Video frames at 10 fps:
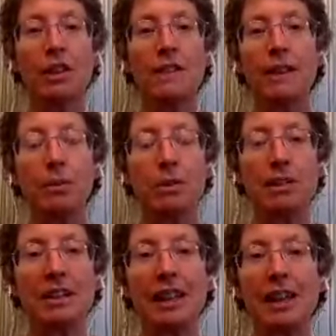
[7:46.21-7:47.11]
that was
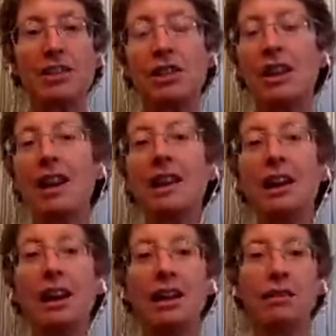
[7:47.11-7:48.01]
engaged in any
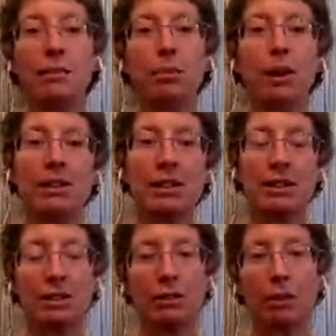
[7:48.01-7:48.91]
kind of a process
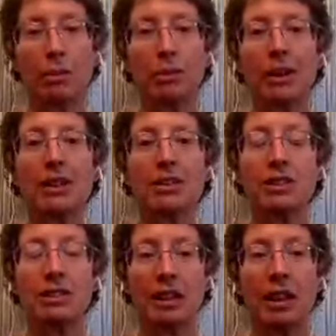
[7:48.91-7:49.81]
of
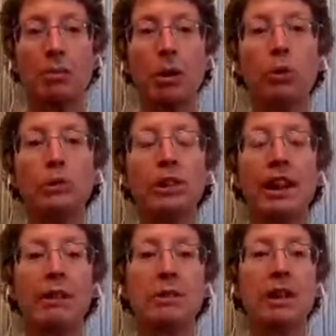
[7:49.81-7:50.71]
reparation to help hold it
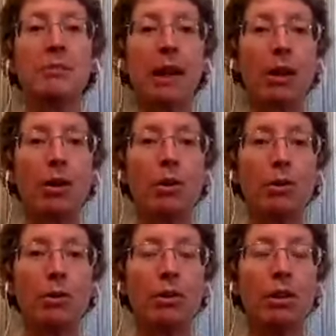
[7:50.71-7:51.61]
i was on my
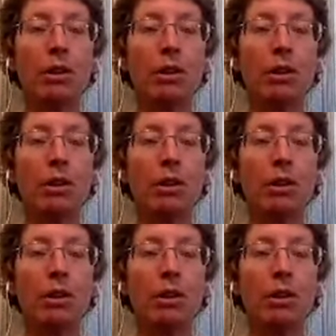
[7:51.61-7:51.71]
own